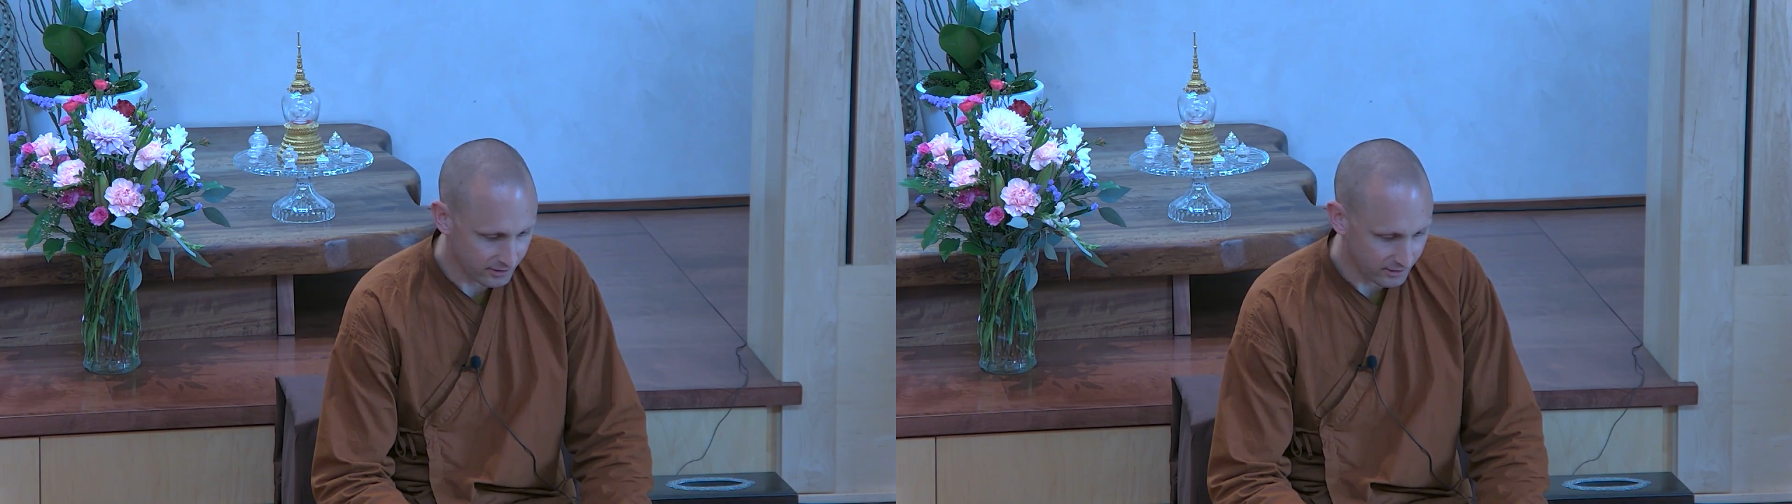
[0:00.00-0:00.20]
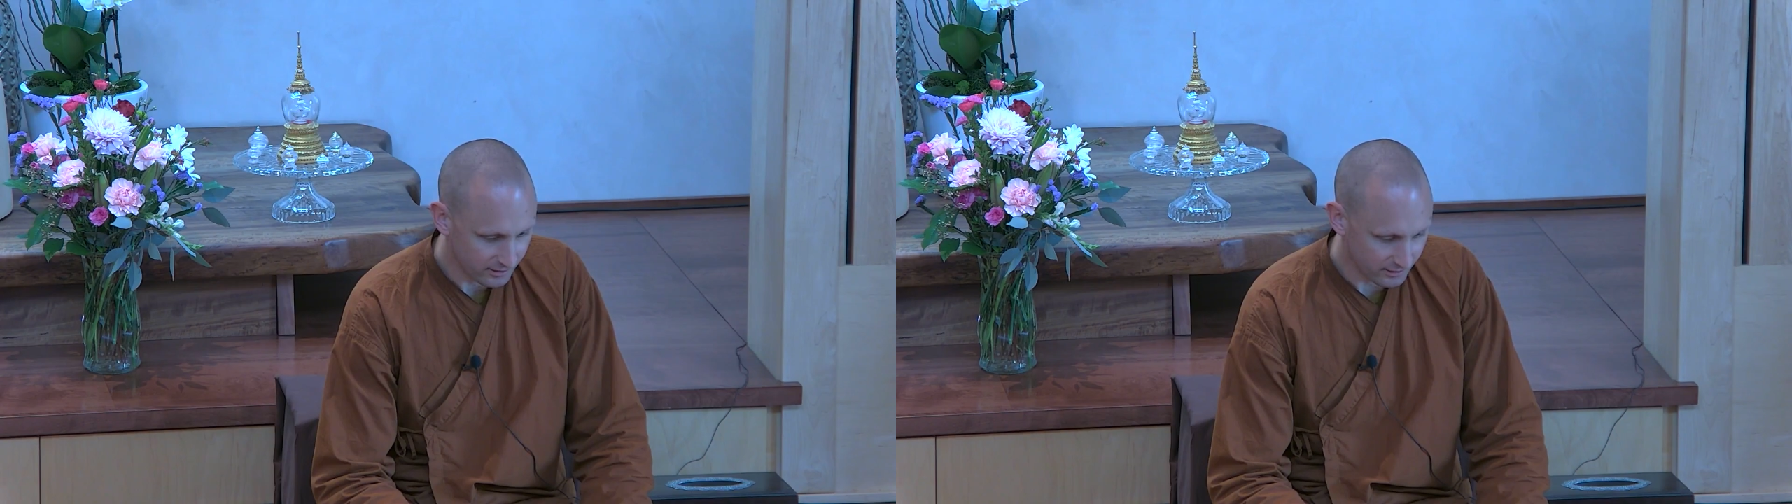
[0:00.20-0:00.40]

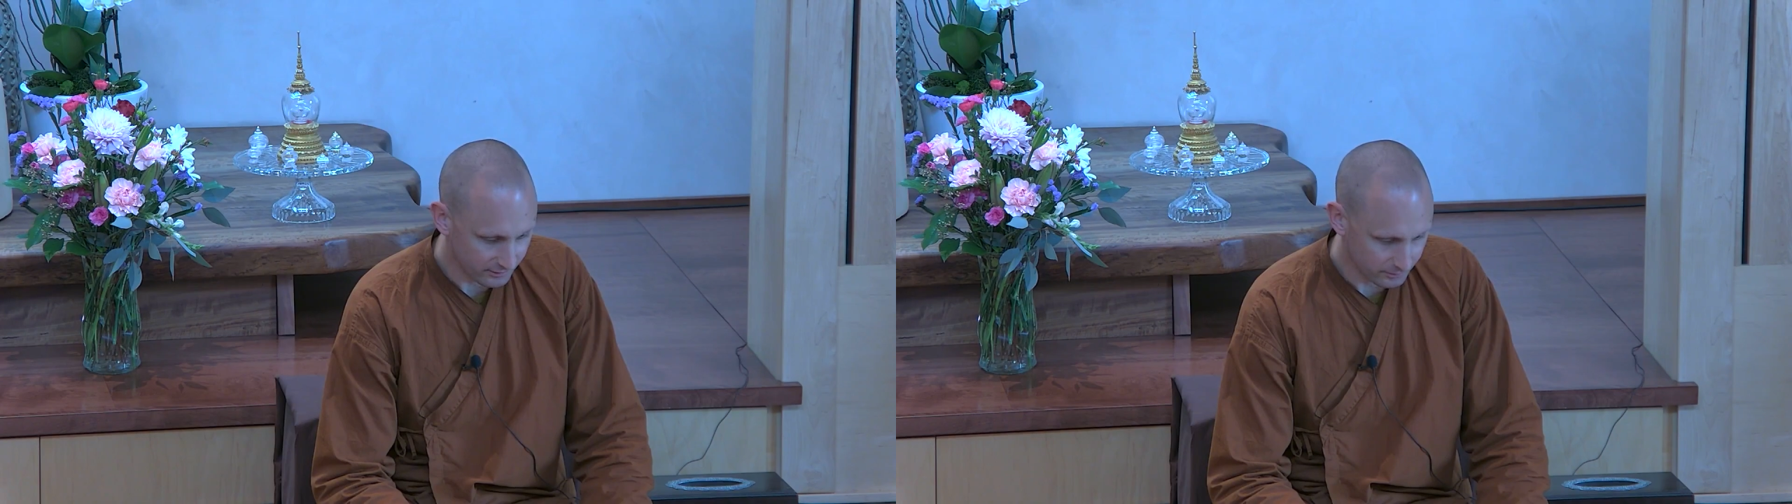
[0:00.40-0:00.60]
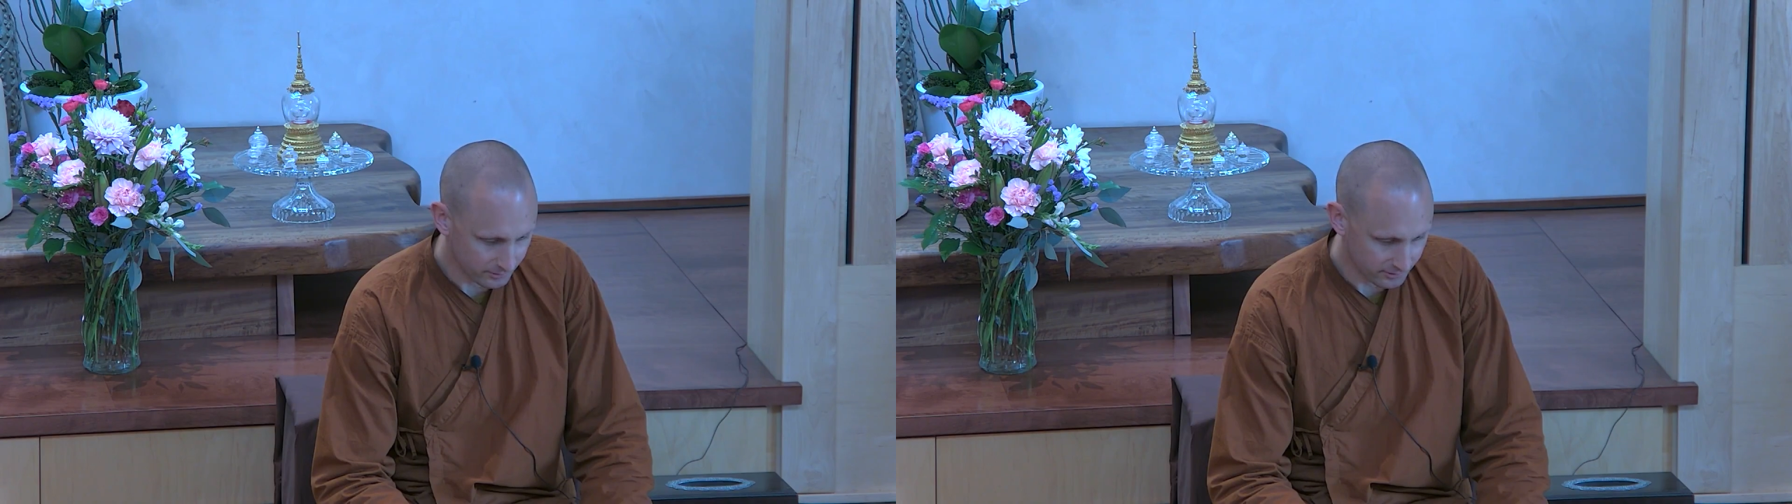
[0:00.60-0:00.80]
he is
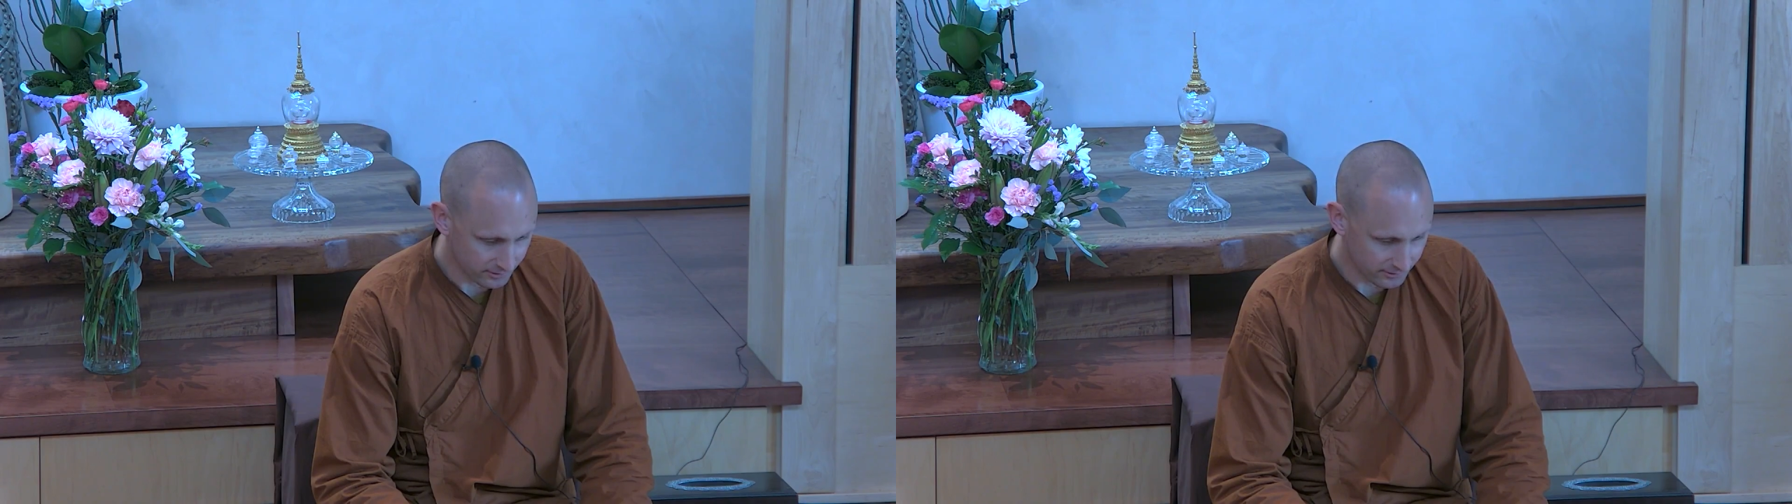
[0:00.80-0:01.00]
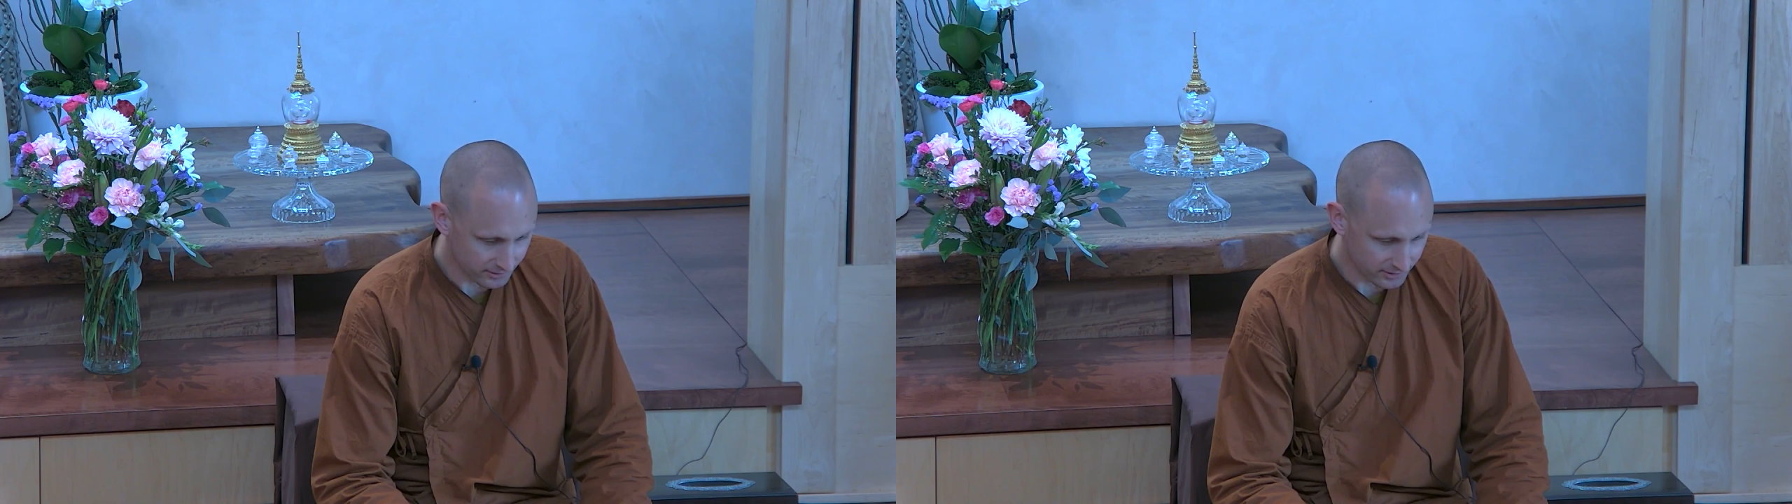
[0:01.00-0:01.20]
worthy of
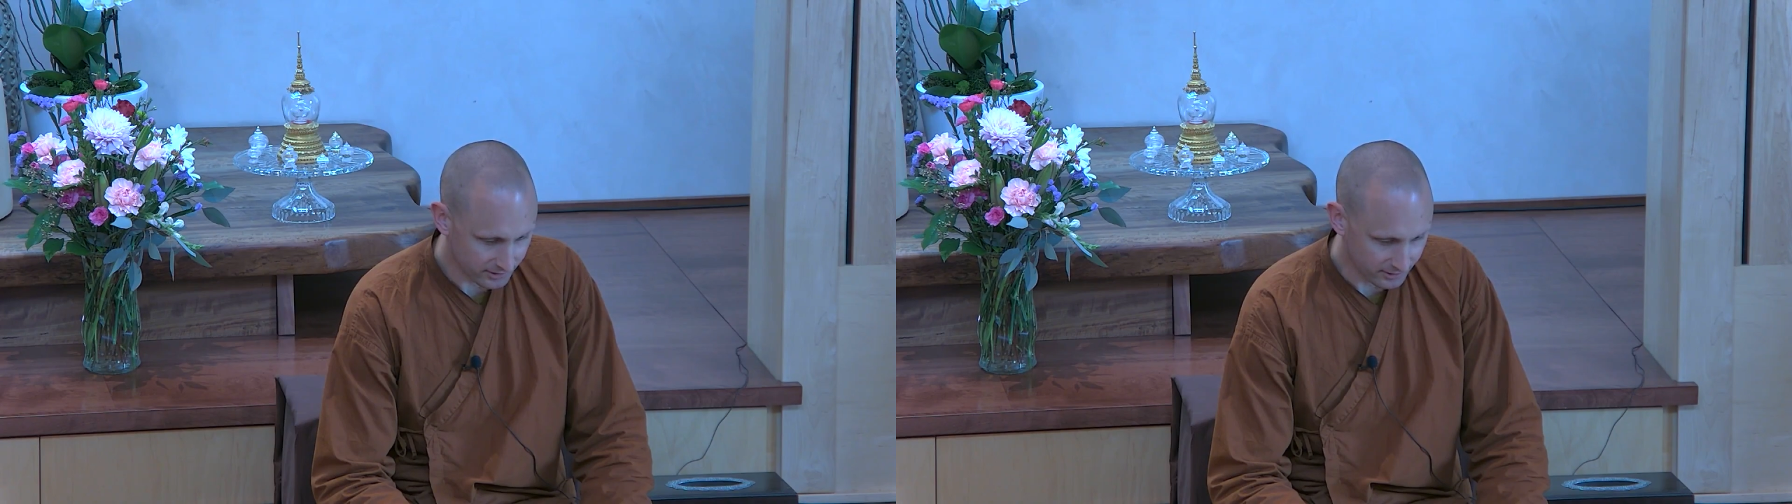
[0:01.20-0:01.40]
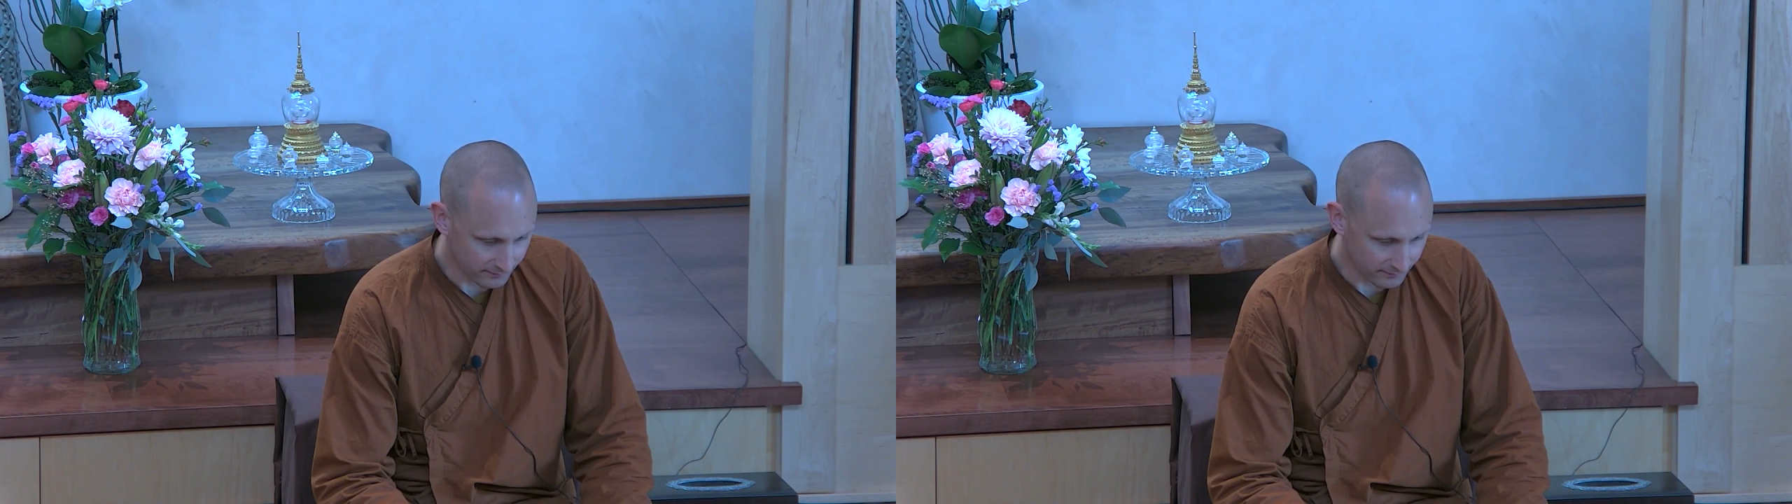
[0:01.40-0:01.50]
the king,